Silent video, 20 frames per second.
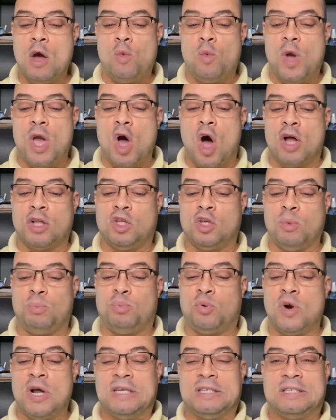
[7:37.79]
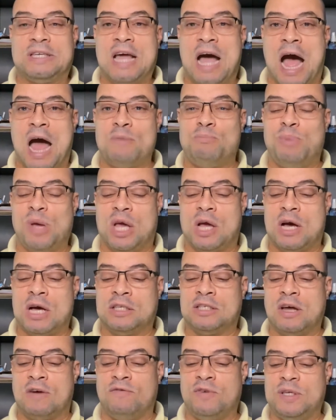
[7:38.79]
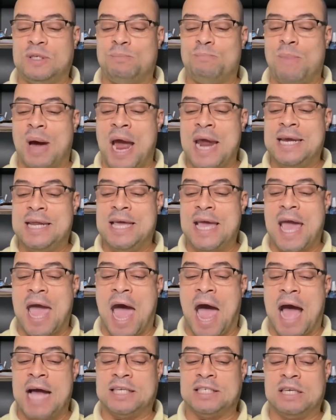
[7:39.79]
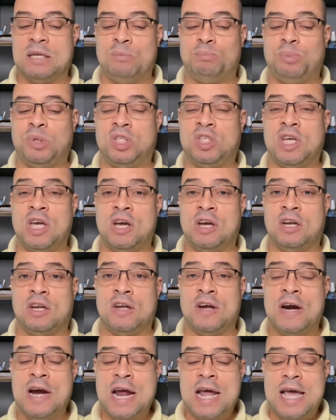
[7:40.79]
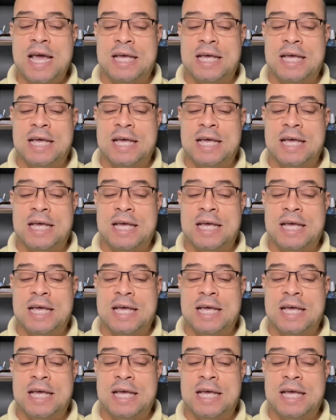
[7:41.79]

We ought to praise God because of his mighty acts, in particular,